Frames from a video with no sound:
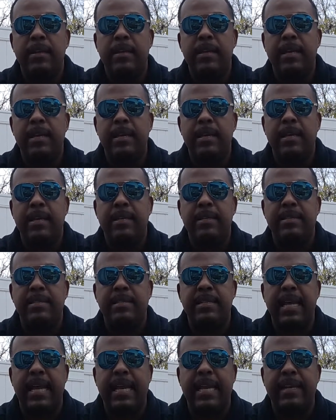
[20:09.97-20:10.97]
the
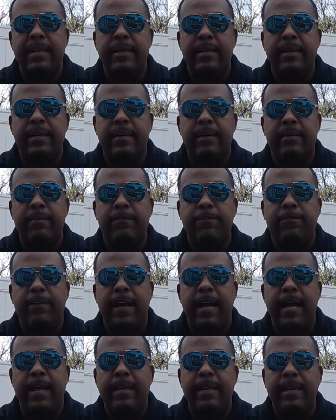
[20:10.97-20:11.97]
state of
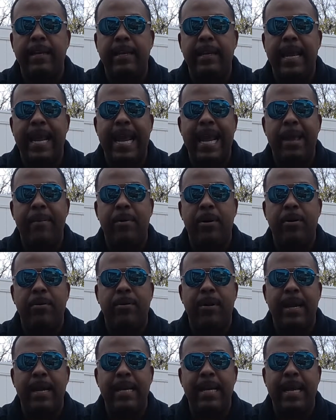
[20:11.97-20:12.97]
finding ammo
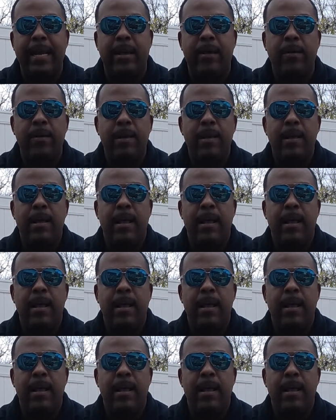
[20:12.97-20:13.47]
right now.